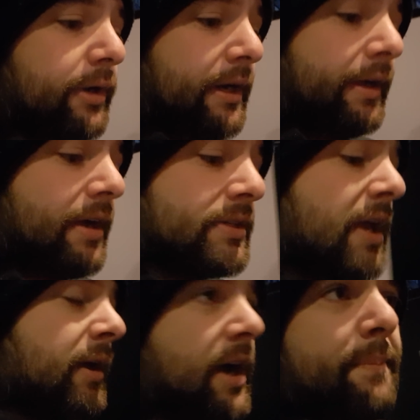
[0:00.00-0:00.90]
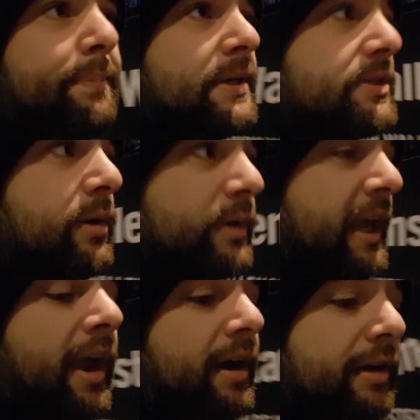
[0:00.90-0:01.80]
here, guys. Companies don't
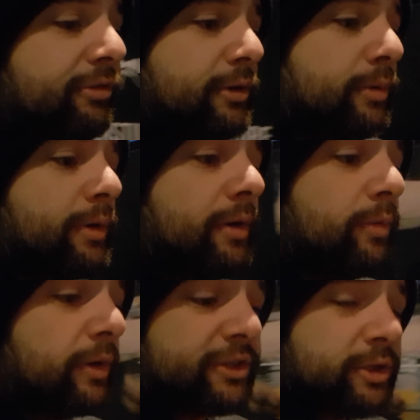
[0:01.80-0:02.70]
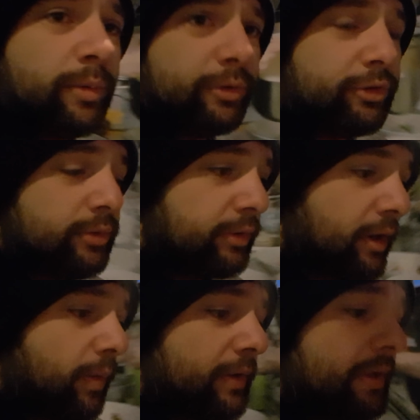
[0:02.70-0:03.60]
care if you, what tools you
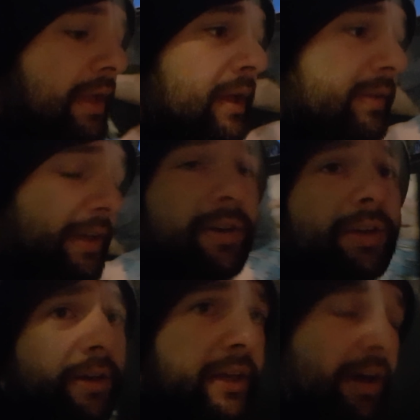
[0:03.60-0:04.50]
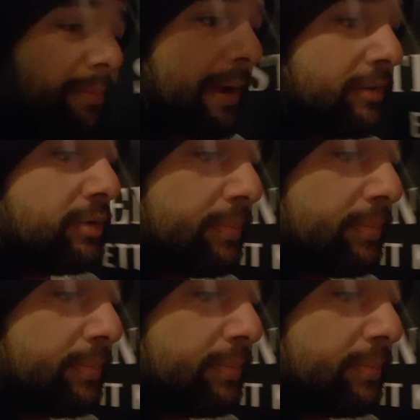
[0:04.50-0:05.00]
know. They don't care about you